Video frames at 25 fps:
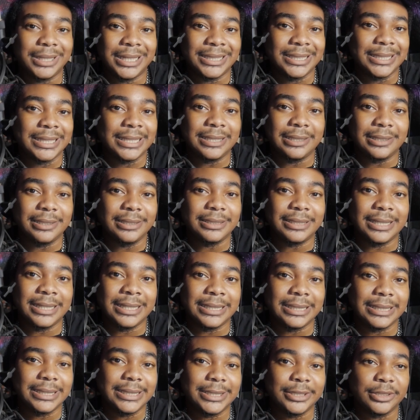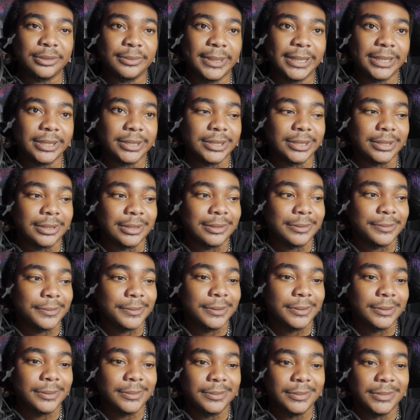At the end of the day, it's still Microsoft.
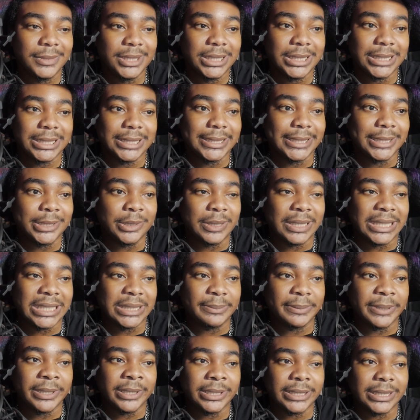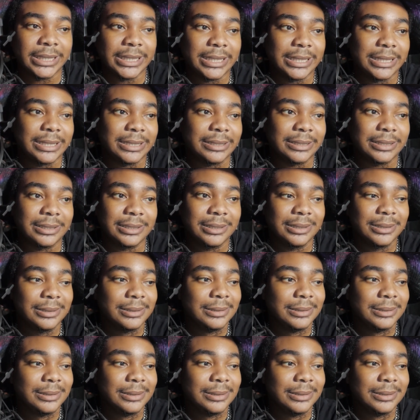It's still Xbox, and